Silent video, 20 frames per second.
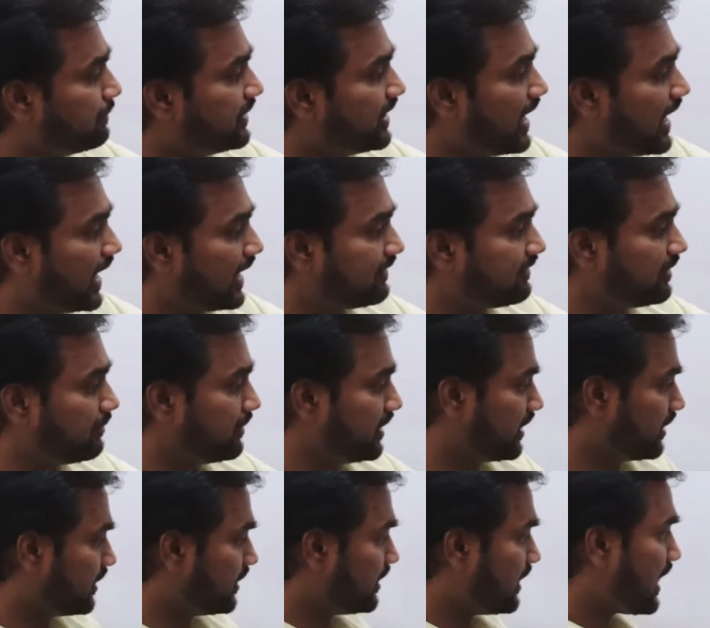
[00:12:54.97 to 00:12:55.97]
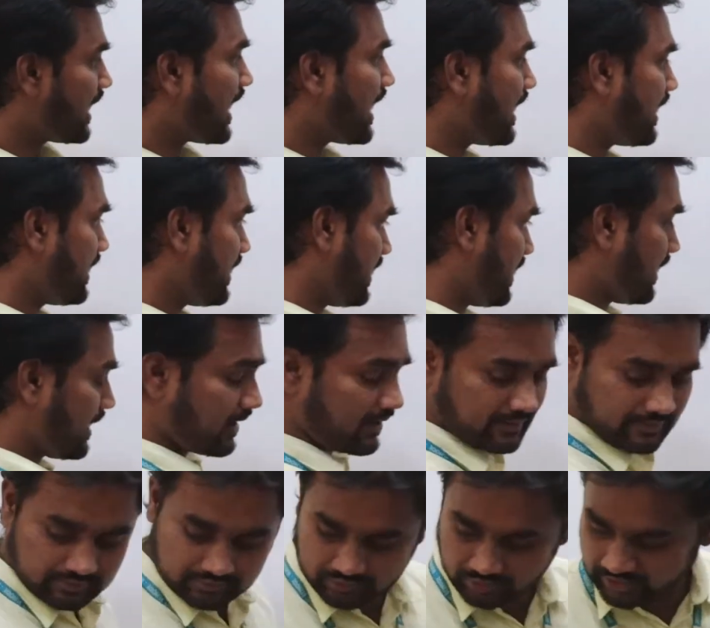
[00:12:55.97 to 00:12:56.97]
behind the mirror.
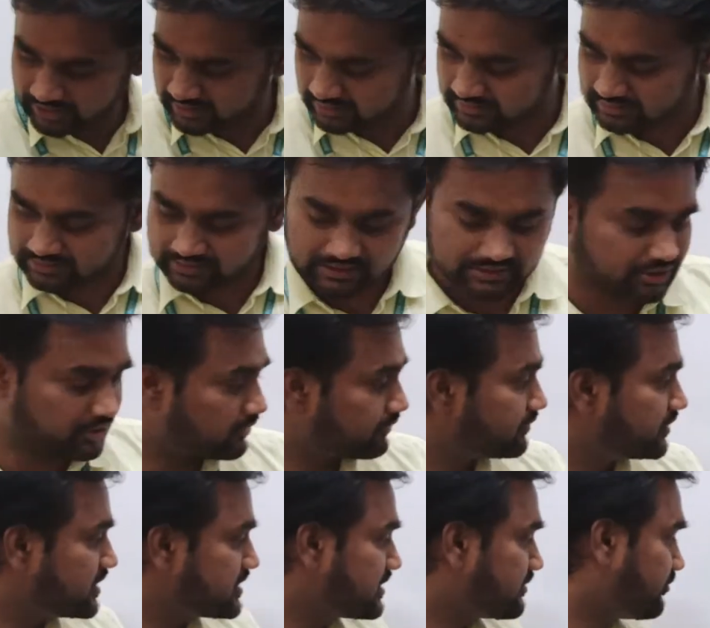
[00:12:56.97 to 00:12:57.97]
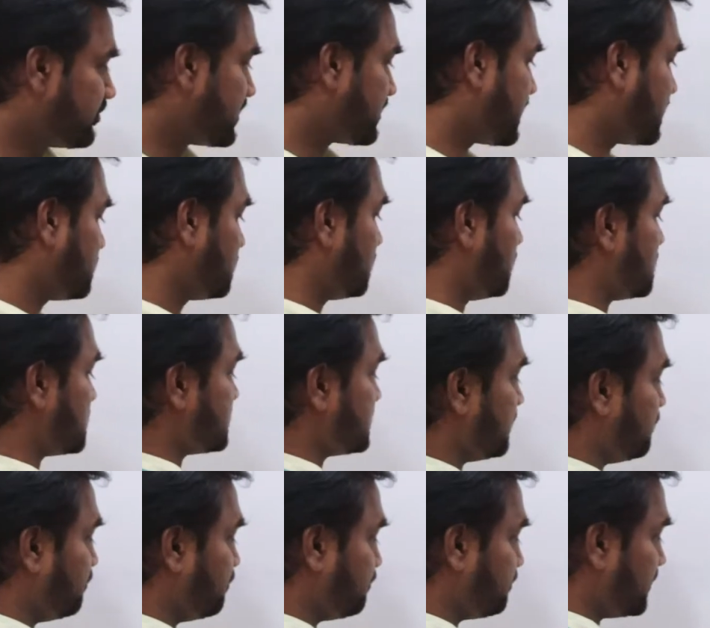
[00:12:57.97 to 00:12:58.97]
Instead of this, we'll write in a
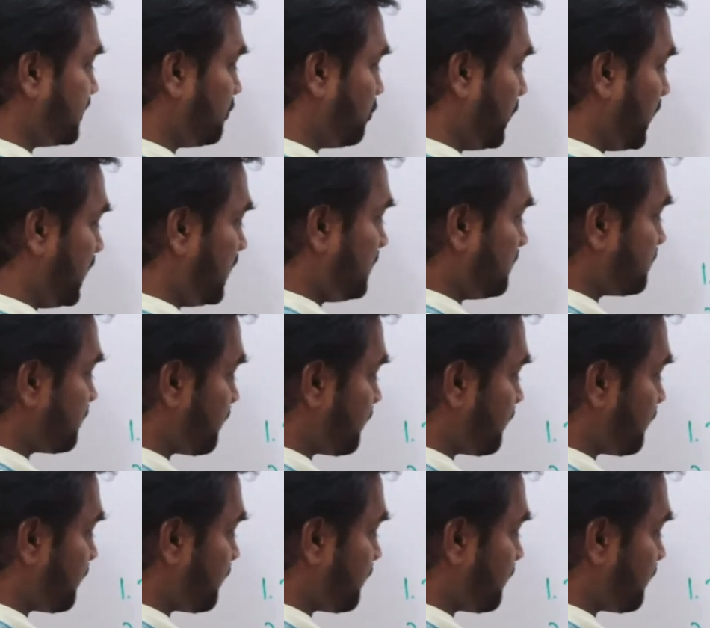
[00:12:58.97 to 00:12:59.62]
simple way.